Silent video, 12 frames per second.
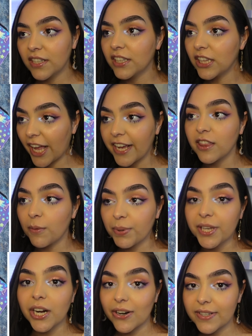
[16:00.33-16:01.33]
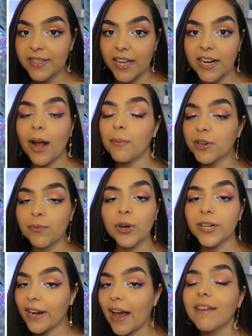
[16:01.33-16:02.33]
like the PR set. I would have
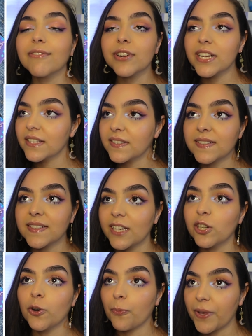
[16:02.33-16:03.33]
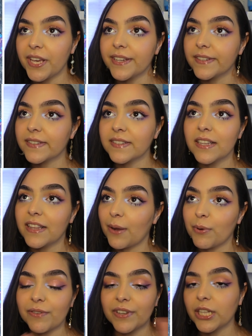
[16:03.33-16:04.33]
wanted every single piece. They
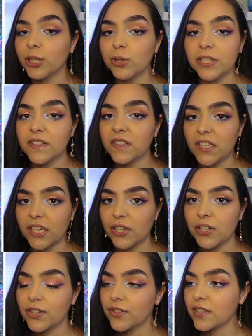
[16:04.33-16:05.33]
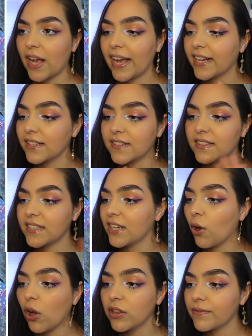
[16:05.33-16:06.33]
would have included stickers. I could see
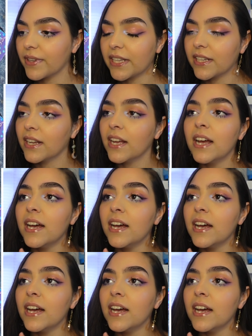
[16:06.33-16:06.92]
all of it.